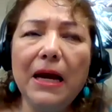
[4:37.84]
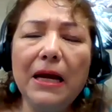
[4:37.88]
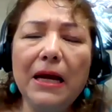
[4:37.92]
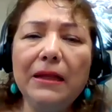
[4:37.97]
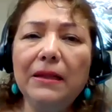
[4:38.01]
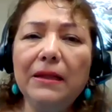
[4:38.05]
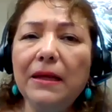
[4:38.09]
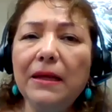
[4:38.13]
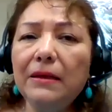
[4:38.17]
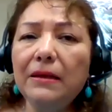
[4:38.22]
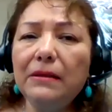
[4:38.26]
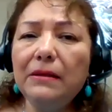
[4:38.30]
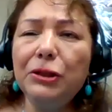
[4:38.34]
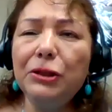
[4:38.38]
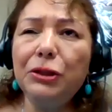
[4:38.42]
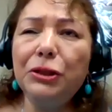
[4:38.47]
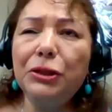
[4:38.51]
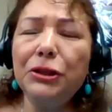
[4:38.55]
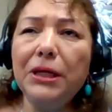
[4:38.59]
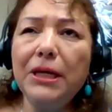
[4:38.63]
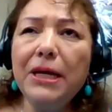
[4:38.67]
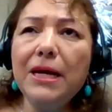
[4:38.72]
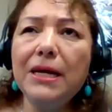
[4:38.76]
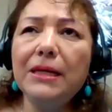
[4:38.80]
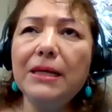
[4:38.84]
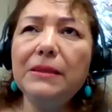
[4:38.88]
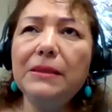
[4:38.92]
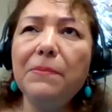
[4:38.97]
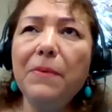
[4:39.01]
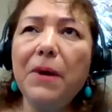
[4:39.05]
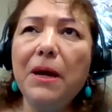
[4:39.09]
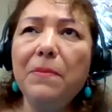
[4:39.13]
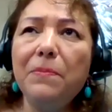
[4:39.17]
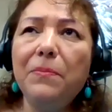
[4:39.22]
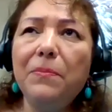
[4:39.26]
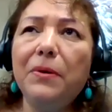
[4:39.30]
I think she
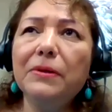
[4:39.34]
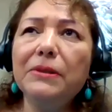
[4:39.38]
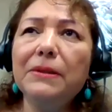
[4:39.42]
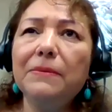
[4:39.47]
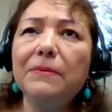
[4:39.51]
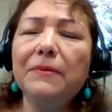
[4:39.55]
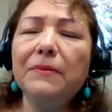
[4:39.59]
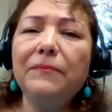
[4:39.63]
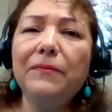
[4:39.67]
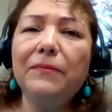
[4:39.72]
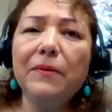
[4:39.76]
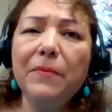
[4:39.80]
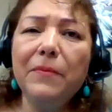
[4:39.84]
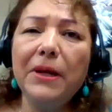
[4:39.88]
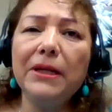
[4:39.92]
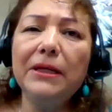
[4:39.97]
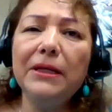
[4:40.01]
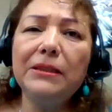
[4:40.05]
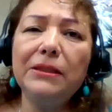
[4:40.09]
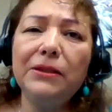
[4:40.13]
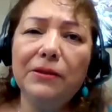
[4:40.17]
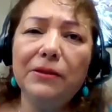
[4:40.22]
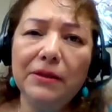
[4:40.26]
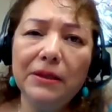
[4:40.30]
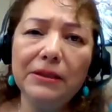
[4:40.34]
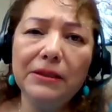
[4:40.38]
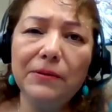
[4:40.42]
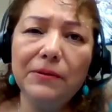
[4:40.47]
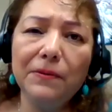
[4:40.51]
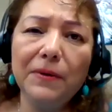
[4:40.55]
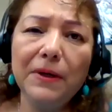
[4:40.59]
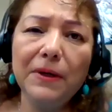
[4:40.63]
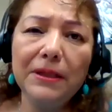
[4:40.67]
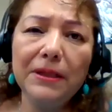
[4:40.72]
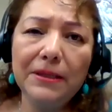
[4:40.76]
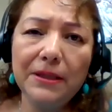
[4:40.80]
has made possible for many
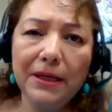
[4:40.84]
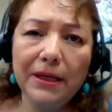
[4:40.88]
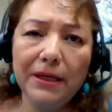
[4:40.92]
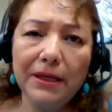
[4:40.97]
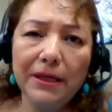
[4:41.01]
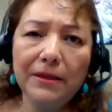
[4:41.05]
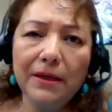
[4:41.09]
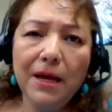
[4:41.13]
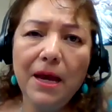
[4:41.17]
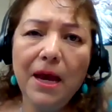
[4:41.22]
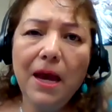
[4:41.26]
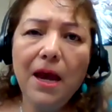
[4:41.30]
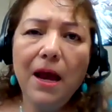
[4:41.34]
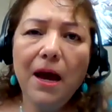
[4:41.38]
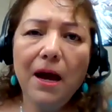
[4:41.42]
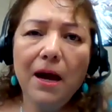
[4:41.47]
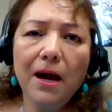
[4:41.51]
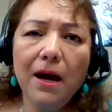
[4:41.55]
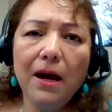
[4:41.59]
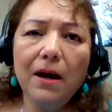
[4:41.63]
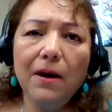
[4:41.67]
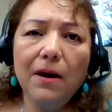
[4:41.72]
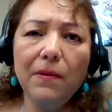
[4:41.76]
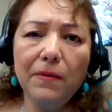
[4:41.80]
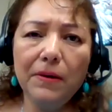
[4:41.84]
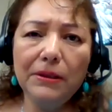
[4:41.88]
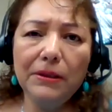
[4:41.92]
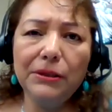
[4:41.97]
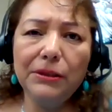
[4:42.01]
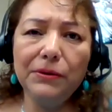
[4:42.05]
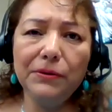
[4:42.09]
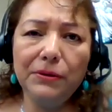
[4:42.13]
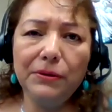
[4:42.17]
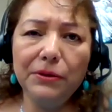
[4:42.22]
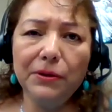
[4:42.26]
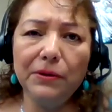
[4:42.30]
students to attend
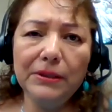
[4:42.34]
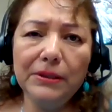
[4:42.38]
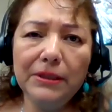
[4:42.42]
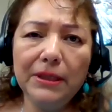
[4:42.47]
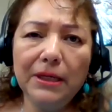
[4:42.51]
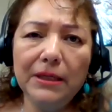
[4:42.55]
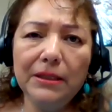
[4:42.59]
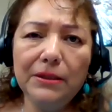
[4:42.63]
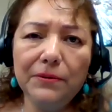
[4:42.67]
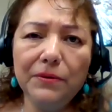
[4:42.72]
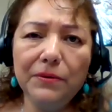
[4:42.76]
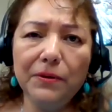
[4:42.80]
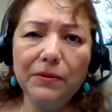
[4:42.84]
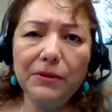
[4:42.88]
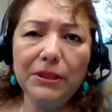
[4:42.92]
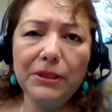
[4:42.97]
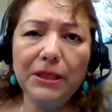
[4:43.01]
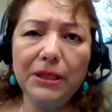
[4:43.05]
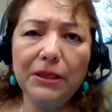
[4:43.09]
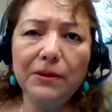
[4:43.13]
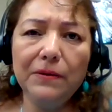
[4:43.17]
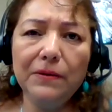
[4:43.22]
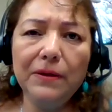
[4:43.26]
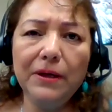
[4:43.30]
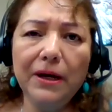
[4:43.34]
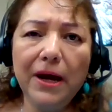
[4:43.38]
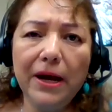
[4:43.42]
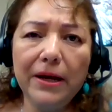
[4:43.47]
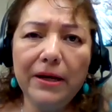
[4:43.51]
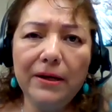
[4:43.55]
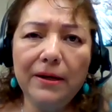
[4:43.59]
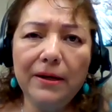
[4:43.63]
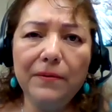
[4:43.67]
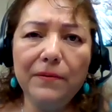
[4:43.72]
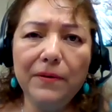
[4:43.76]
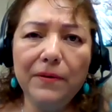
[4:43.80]
OSU Tulsa and to continue their
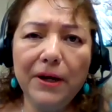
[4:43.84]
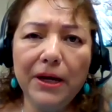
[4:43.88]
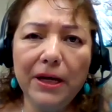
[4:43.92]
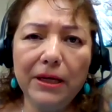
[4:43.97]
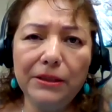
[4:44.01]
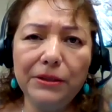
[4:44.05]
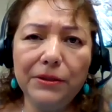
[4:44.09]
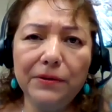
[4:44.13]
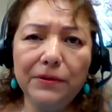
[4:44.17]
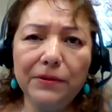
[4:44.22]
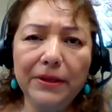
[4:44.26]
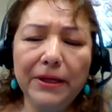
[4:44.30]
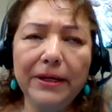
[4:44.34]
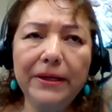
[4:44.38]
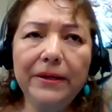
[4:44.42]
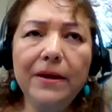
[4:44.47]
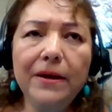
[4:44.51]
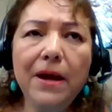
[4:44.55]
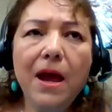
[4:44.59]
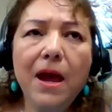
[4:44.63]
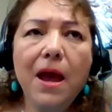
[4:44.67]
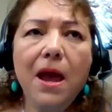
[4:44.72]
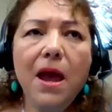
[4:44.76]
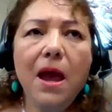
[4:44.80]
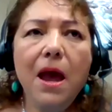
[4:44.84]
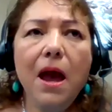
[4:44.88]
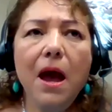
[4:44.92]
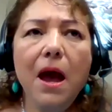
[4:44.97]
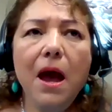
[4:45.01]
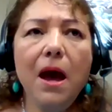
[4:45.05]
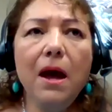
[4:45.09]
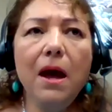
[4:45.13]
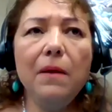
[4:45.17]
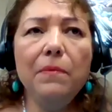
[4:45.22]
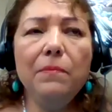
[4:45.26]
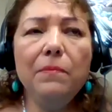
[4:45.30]
higher education there,
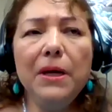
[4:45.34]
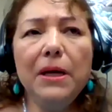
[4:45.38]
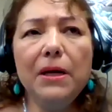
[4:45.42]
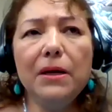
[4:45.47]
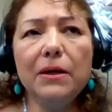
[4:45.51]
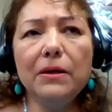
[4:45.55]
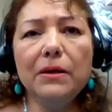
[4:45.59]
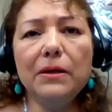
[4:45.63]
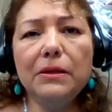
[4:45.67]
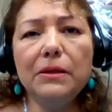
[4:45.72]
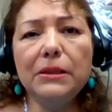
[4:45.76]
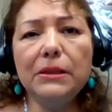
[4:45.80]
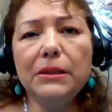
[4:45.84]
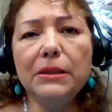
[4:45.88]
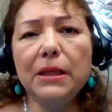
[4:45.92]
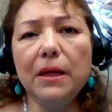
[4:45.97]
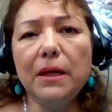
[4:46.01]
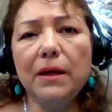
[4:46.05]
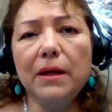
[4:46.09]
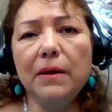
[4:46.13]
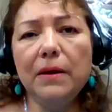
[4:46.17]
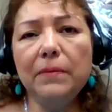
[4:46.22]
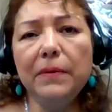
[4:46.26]
because